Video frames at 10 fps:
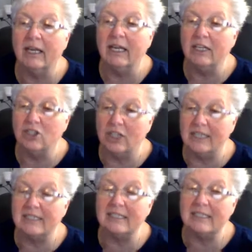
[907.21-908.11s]

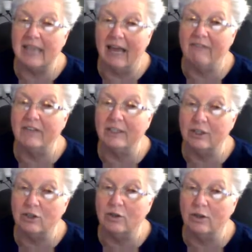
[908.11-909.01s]
Jesus having to
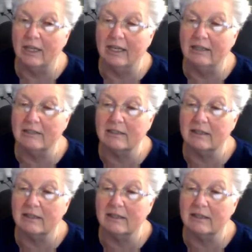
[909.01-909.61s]
do things?